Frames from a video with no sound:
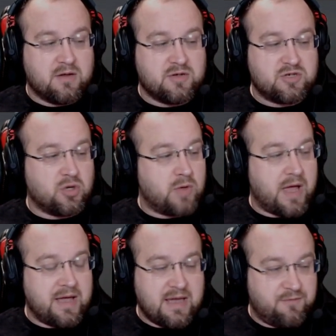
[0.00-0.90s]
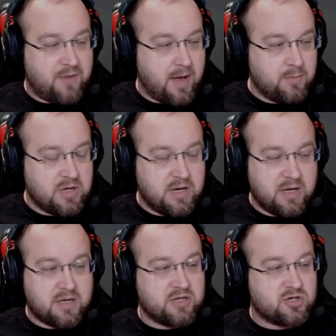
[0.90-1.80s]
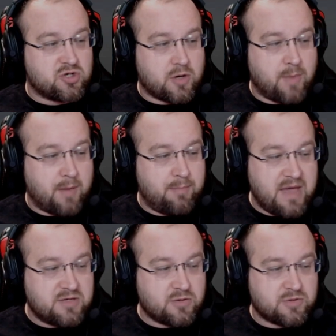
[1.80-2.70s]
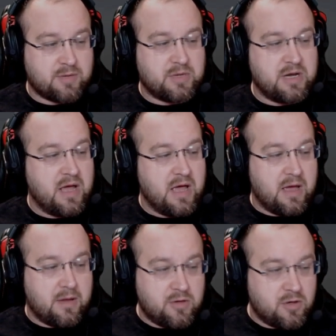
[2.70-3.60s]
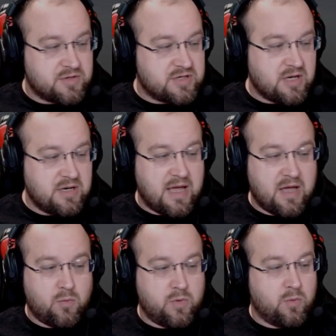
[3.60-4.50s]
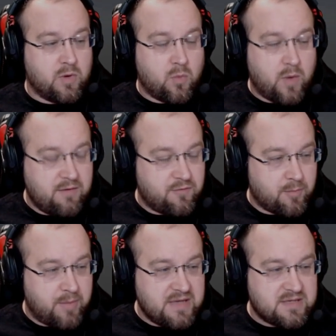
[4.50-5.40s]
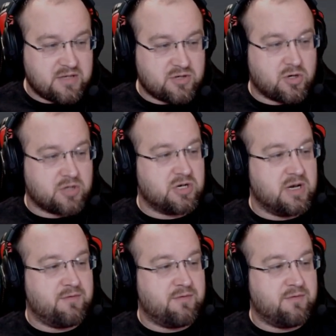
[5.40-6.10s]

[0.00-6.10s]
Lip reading: So like if I'm going to construct my base or something, Sunday we want to wait for base construction.